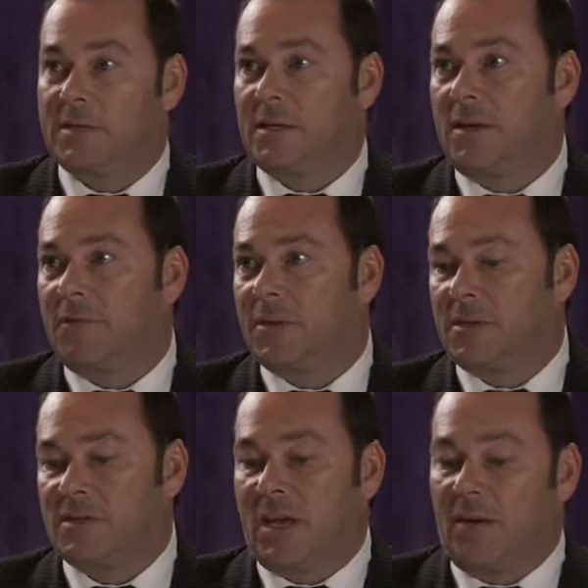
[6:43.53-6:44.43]

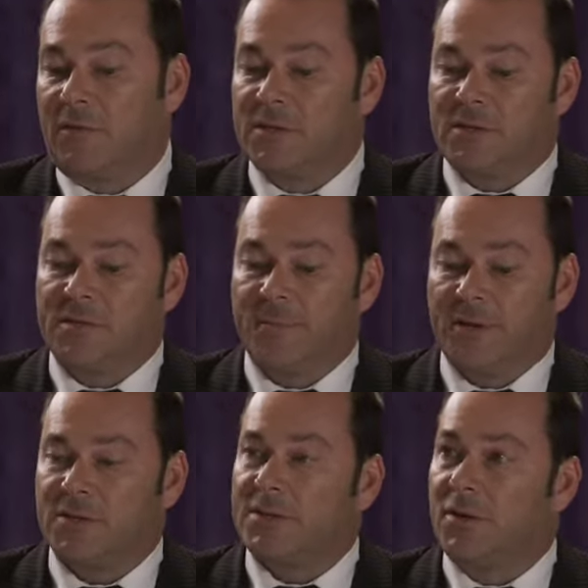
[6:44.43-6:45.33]
significant savings, as
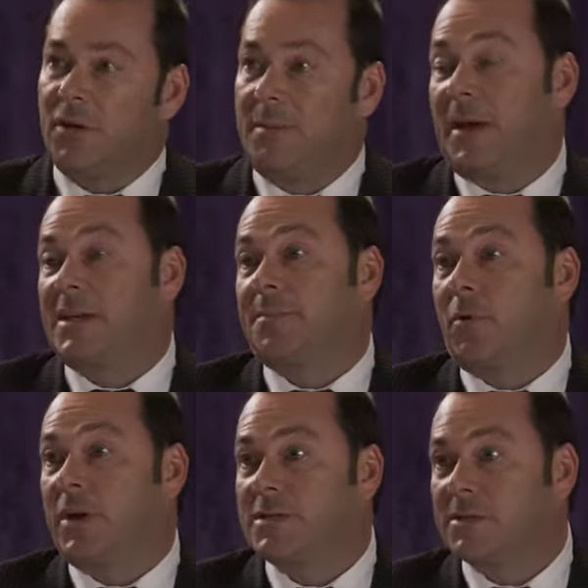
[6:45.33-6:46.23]
much as 30 base
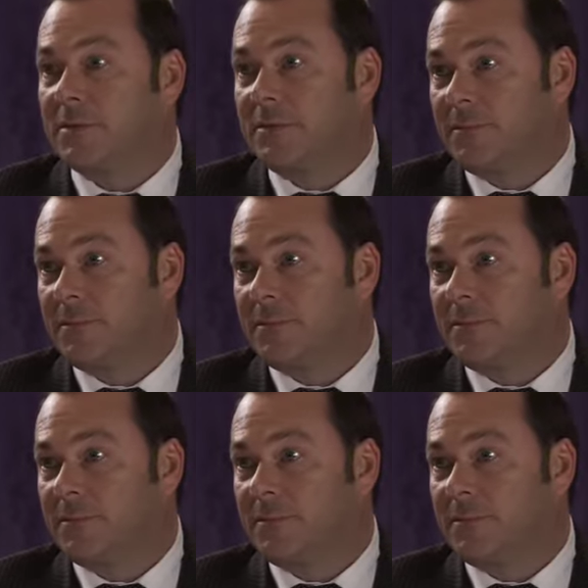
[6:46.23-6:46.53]
points.